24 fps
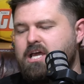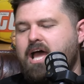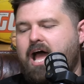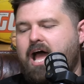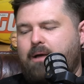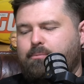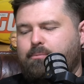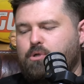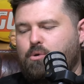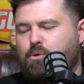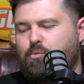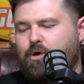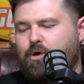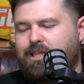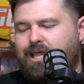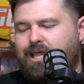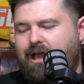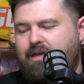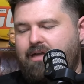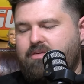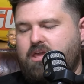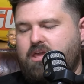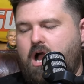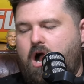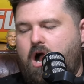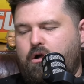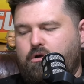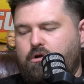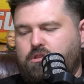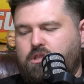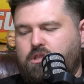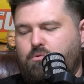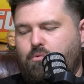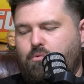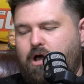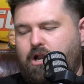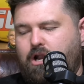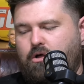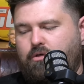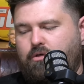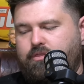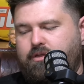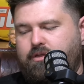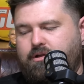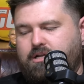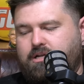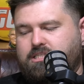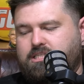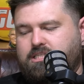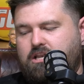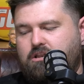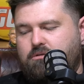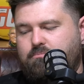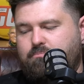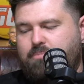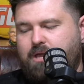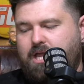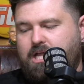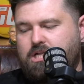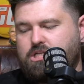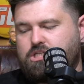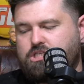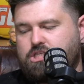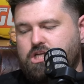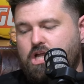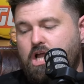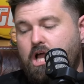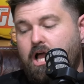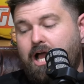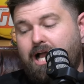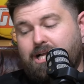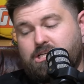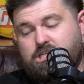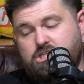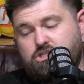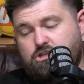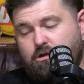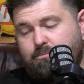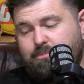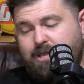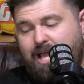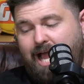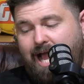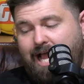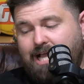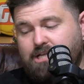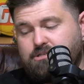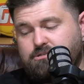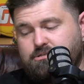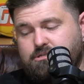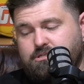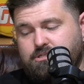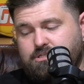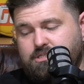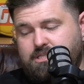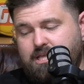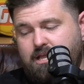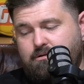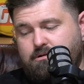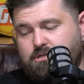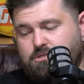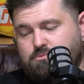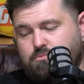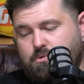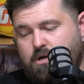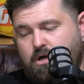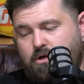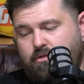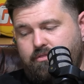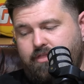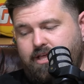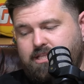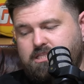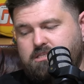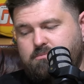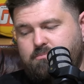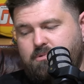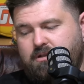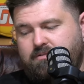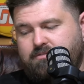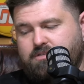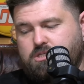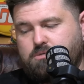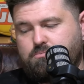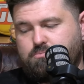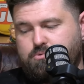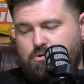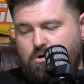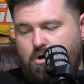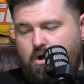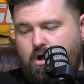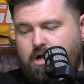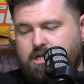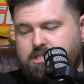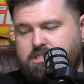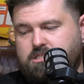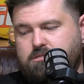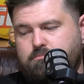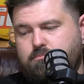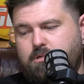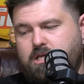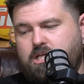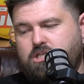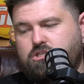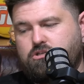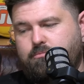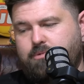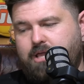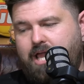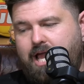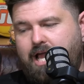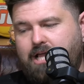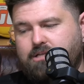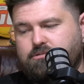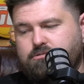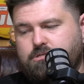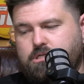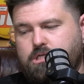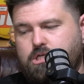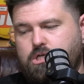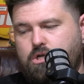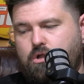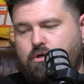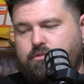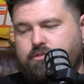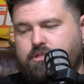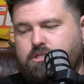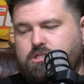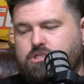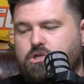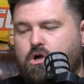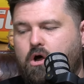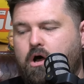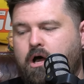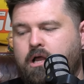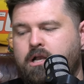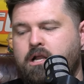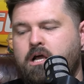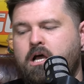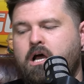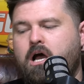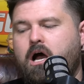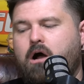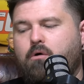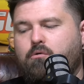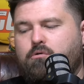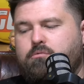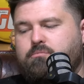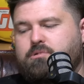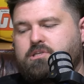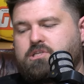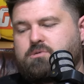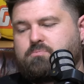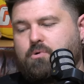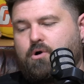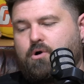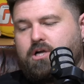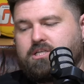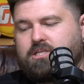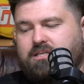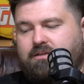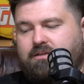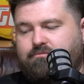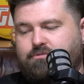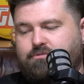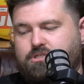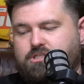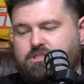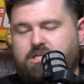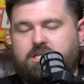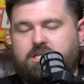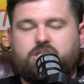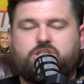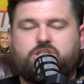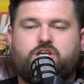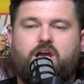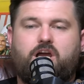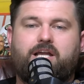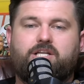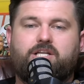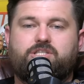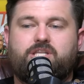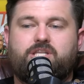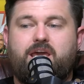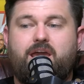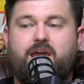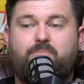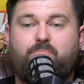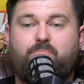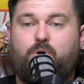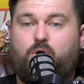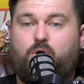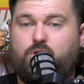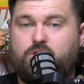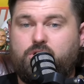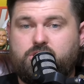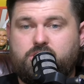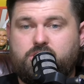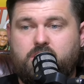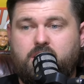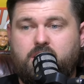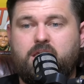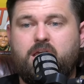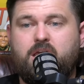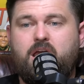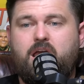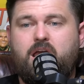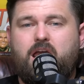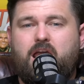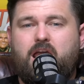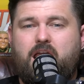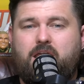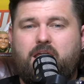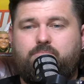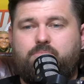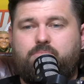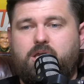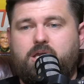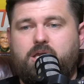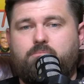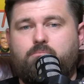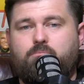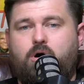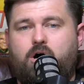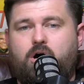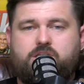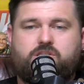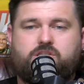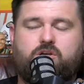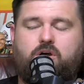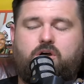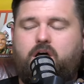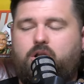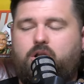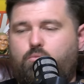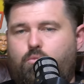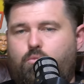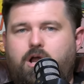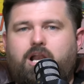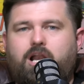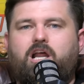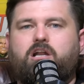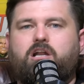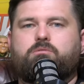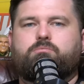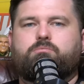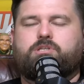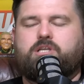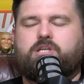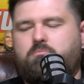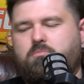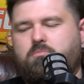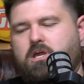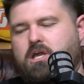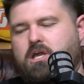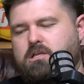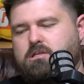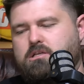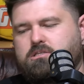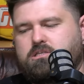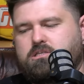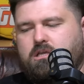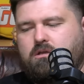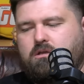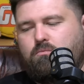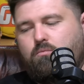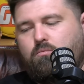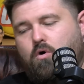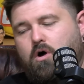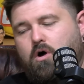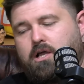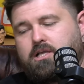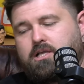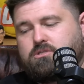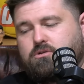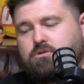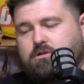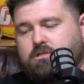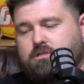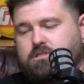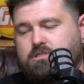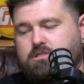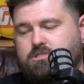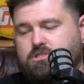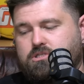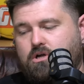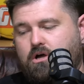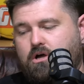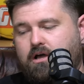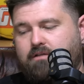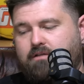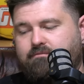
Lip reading: Hamlin Wele, the only one on their extended bench. Actually, Tommy Hazelden's there as well. That's a bit of a surprise to me. Tommy Hazelden not on the side. I wouldn't be surprised if we see a change there. Personally, he'd be in my side 100%. Keen to see why he's not in the side.